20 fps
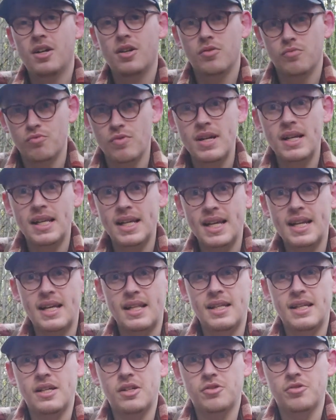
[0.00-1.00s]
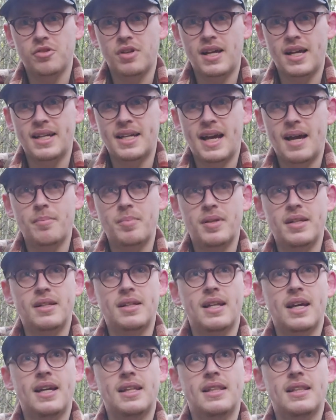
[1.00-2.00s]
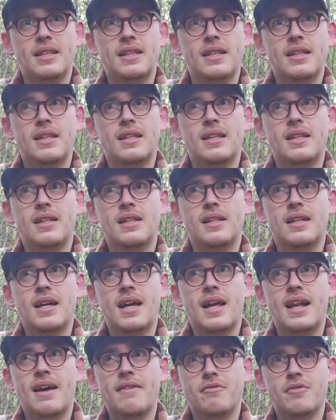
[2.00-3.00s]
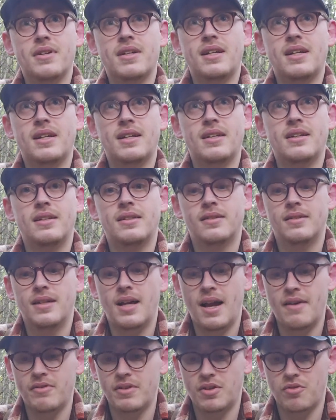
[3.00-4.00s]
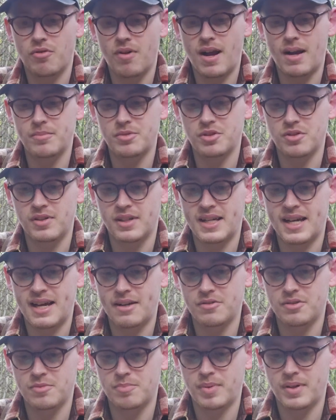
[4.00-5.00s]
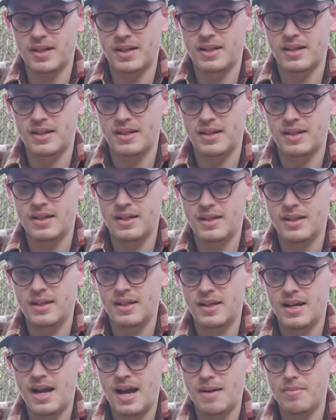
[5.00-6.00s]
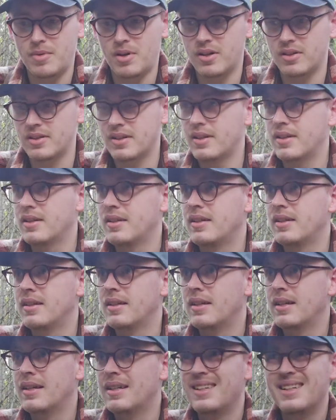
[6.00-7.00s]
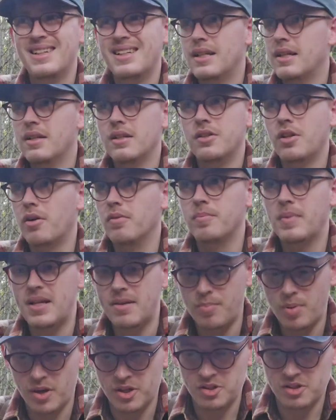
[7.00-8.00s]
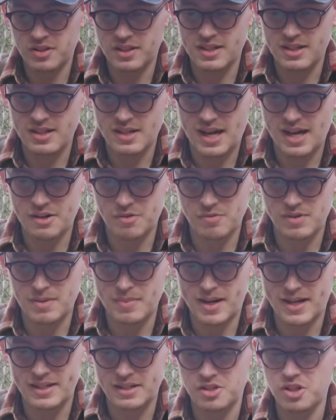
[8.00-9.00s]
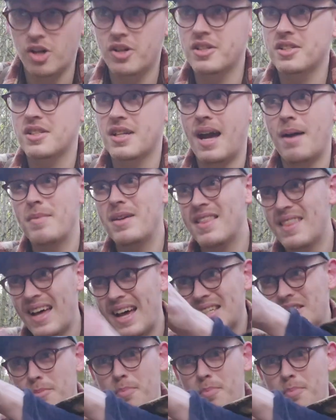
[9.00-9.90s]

really into the ultralight camping, and every gram sort of counts, but I'm not. Not me personally. I don't really mind, as long as, I mean, that's a